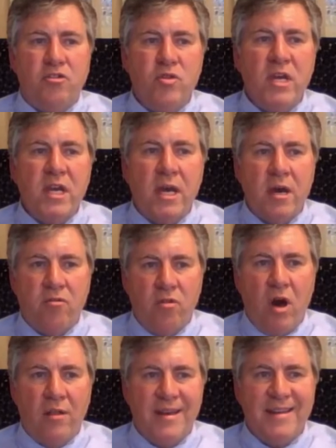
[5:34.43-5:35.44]
the trigger
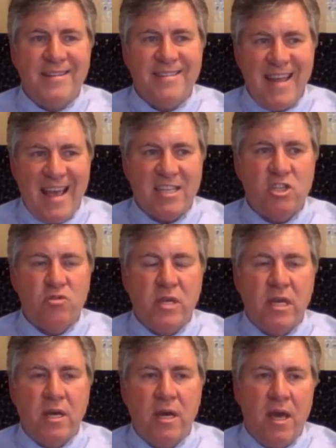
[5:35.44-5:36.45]
rather a tax
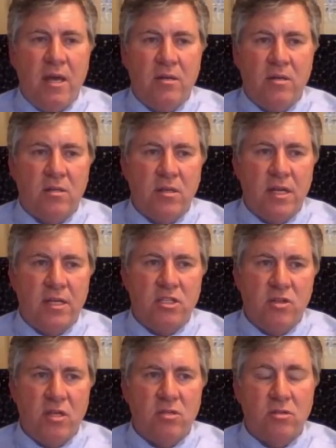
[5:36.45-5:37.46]
trigger and not an
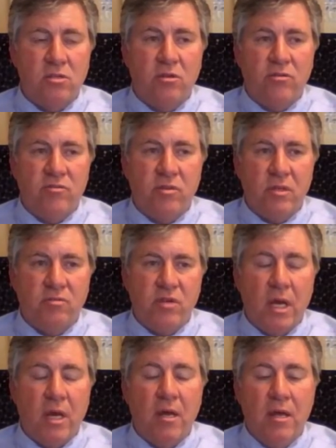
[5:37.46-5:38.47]
exchange control
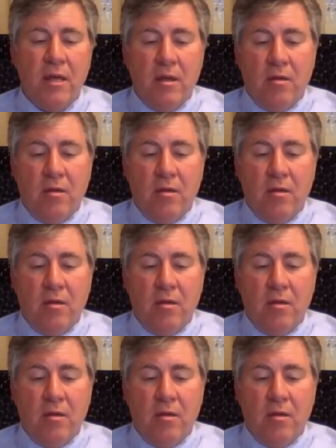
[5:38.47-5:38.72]
trigger.